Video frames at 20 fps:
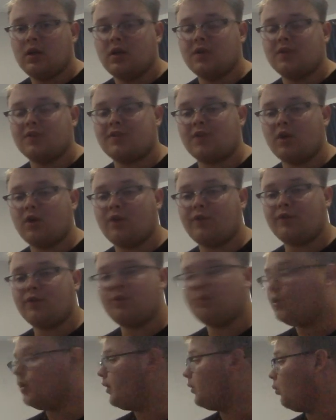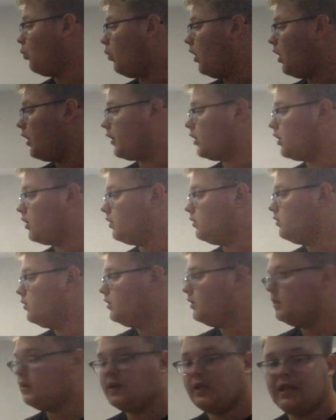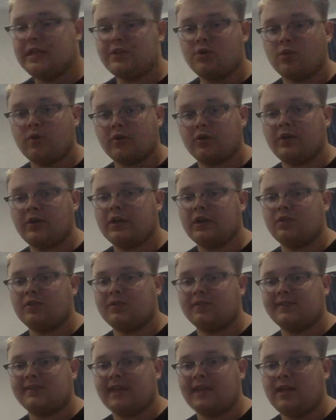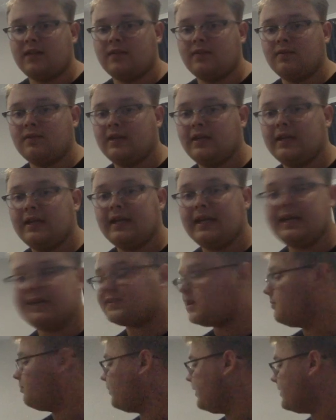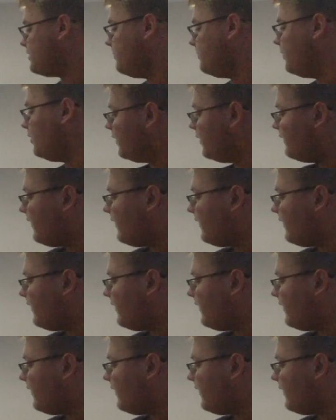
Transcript: So if you put water into a critical state, its compressibility